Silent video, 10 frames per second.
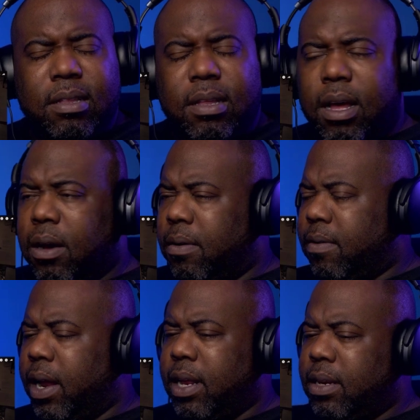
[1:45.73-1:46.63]
All
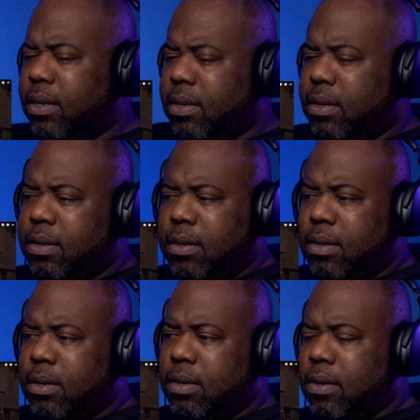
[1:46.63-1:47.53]
right,
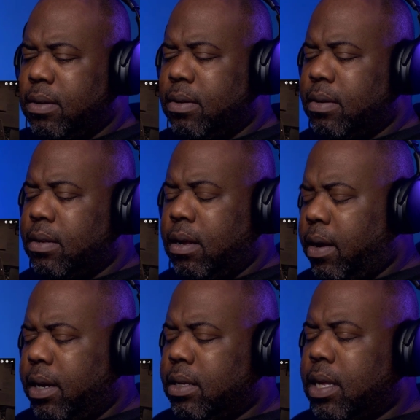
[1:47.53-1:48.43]

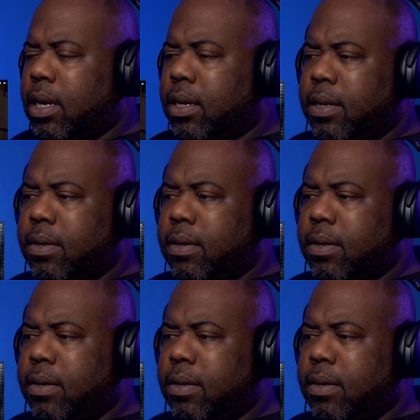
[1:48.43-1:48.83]
let's get it.